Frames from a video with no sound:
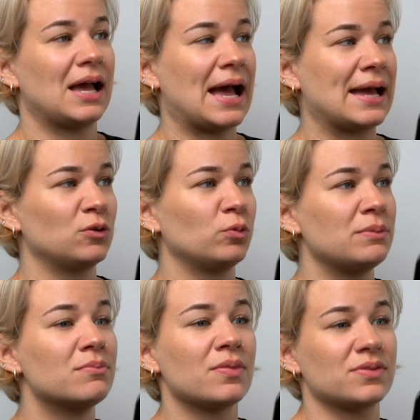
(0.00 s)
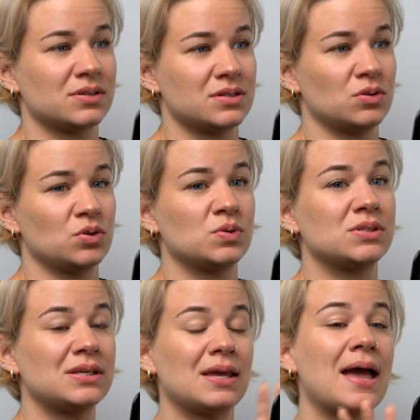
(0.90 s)
and it will be months until you
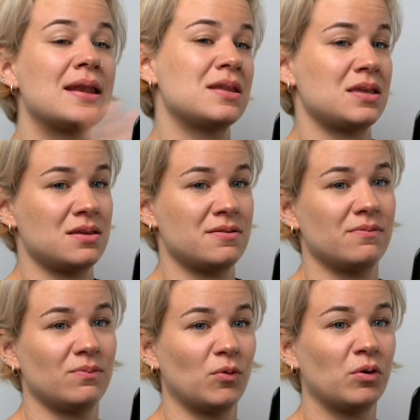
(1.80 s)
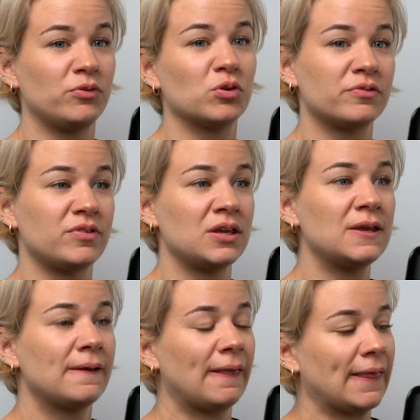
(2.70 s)
see any of your fee.